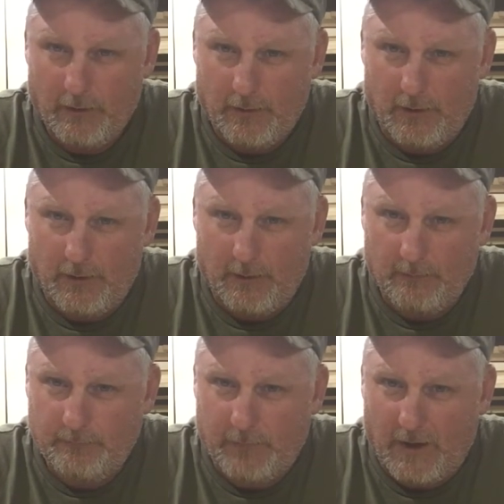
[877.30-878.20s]

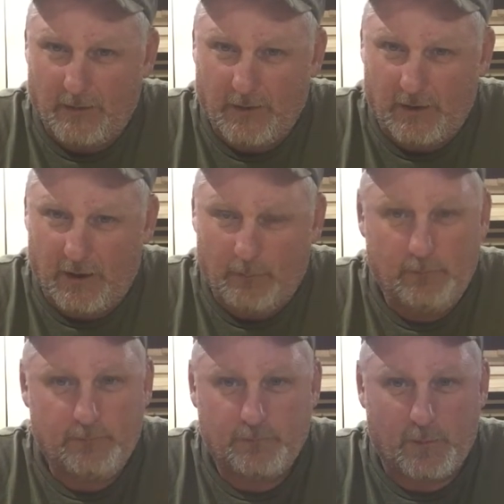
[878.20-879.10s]
out at the
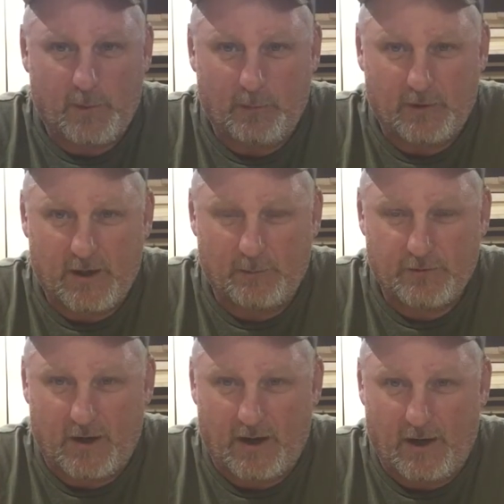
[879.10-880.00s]
club for people to come
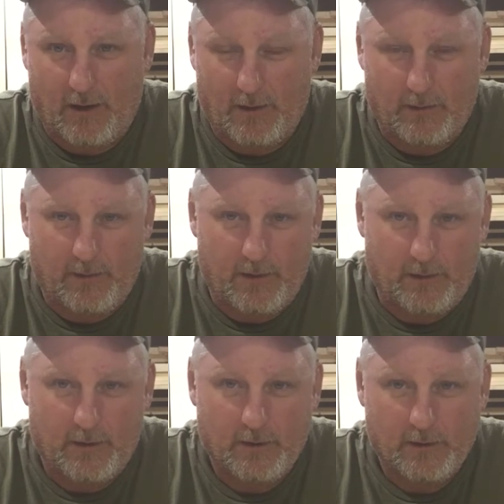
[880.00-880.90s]
try it out, and then